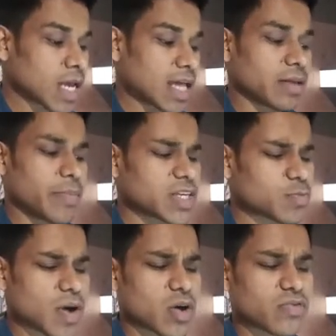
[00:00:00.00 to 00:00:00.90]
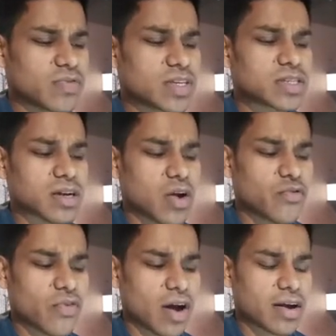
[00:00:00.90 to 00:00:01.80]
And the best part of this
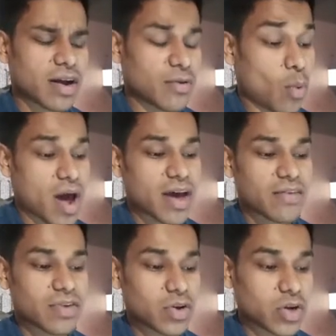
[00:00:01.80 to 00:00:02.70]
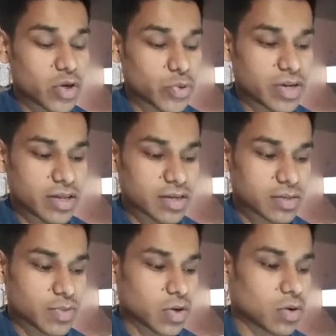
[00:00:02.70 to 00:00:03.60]
Crowdfire and why I have included
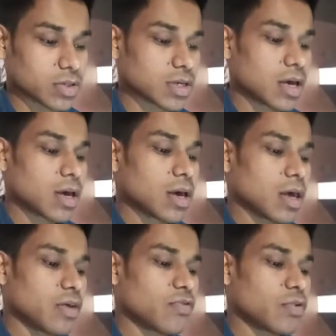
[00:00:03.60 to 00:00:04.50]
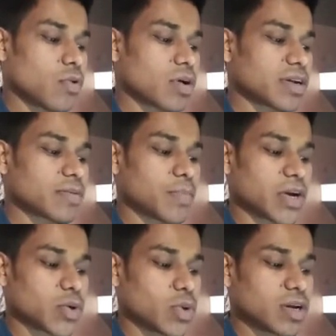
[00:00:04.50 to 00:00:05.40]
this because if you are in a
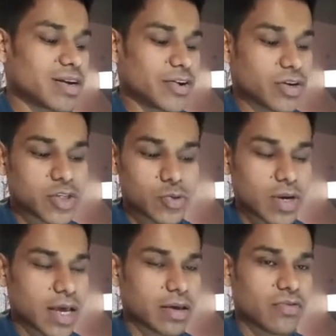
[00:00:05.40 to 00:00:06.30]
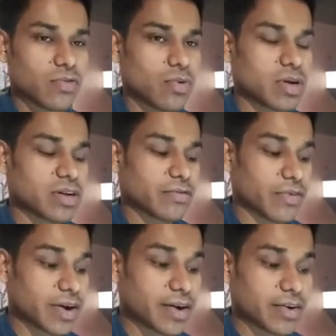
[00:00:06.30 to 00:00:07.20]
particular industry like if you are in a
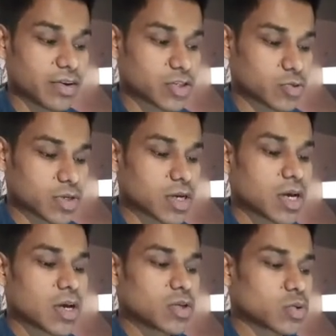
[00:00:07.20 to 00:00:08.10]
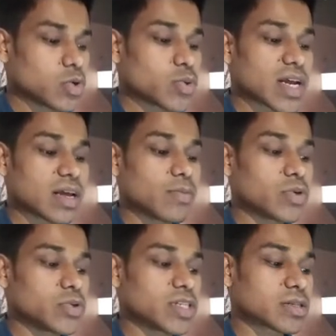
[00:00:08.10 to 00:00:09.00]
front industry so you can able
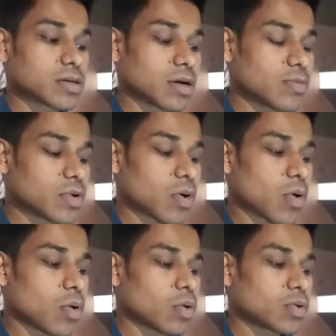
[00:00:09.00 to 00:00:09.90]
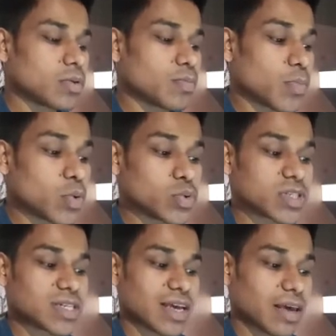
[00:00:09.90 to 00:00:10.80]
to discover all the
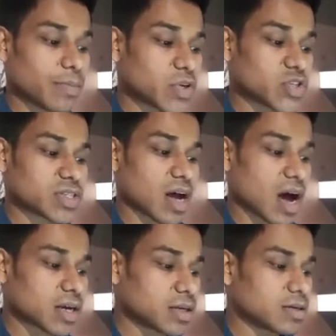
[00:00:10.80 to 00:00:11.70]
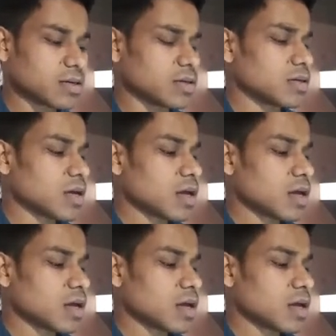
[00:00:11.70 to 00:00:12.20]
post images article